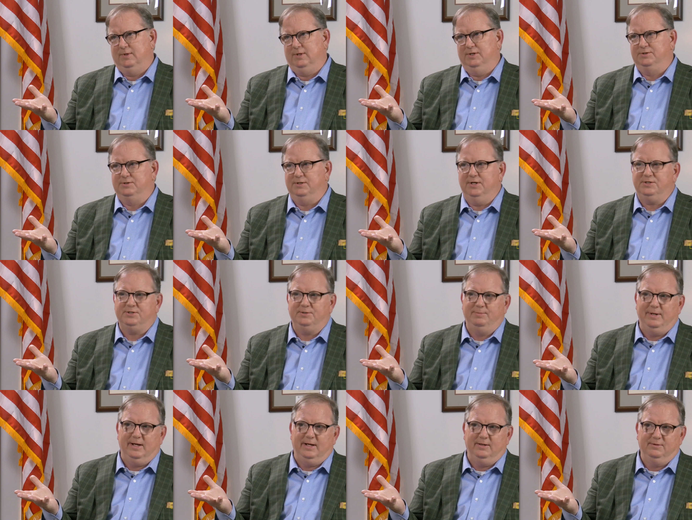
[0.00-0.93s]
it's less
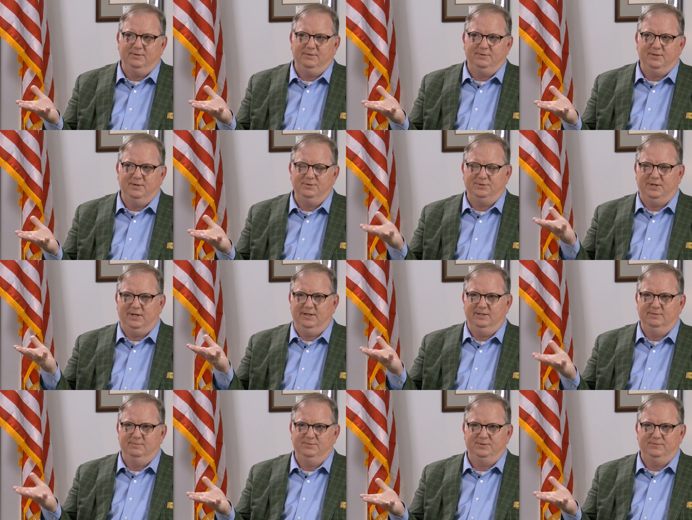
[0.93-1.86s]
about those
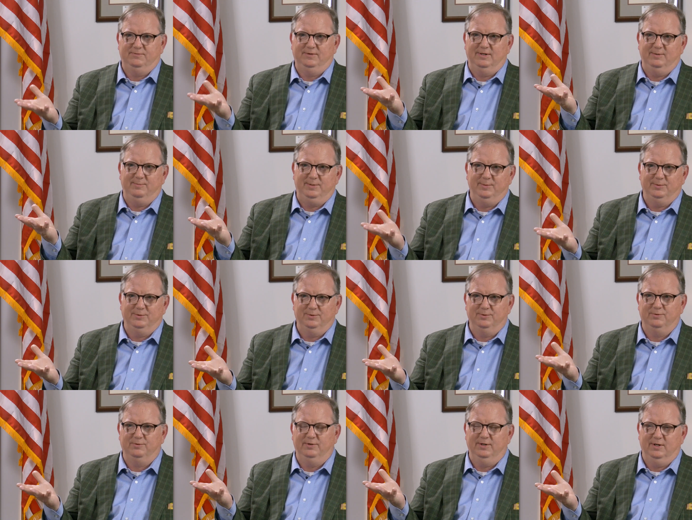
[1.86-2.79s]
items if we get people to
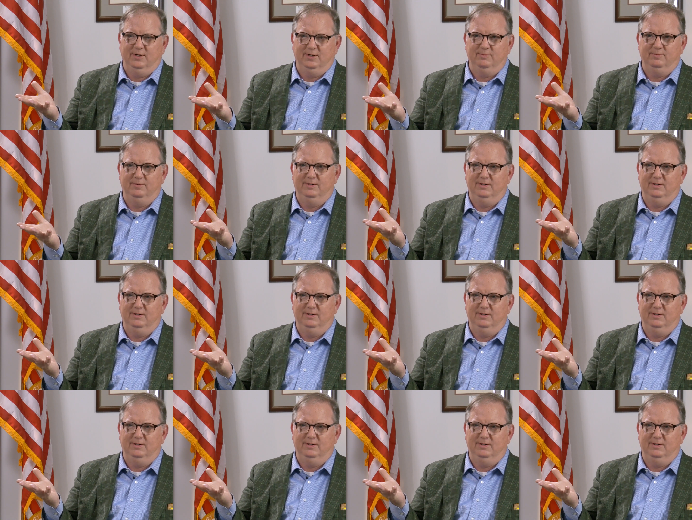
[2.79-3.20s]
agree on them.